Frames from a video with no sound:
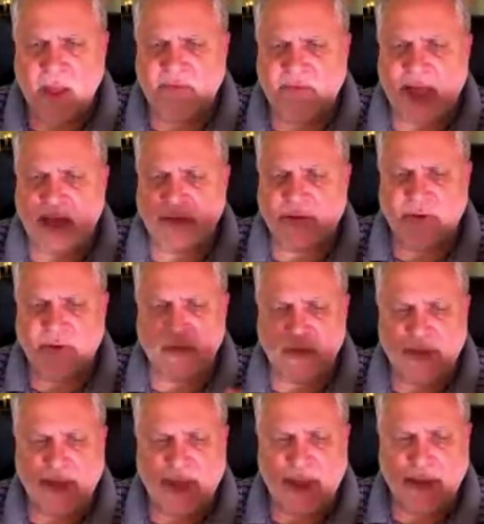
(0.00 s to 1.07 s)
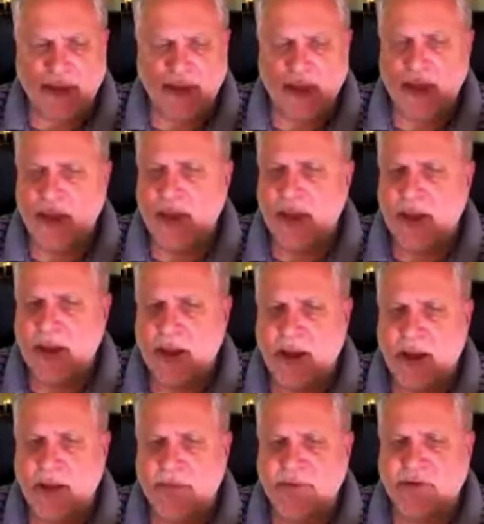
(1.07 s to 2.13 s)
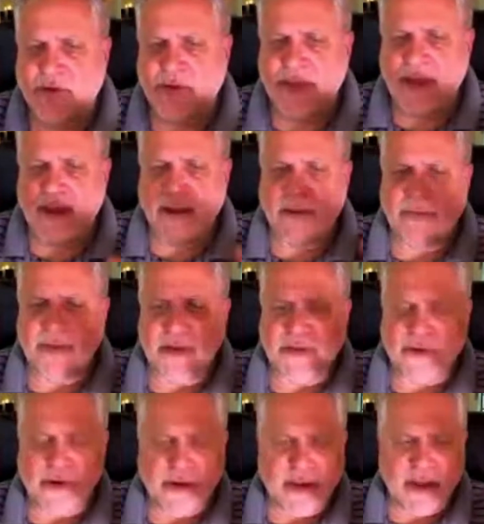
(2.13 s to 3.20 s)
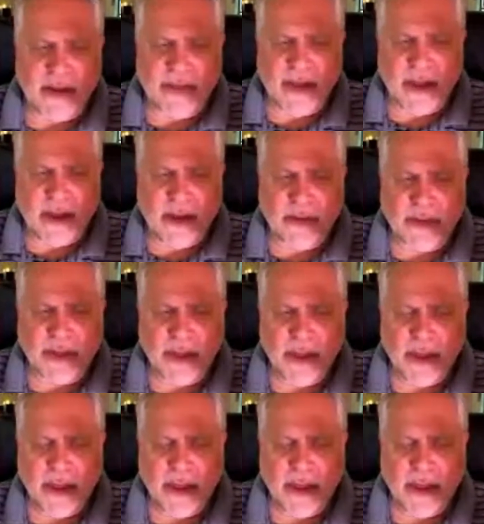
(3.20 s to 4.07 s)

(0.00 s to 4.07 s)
how to do that. So they're talking about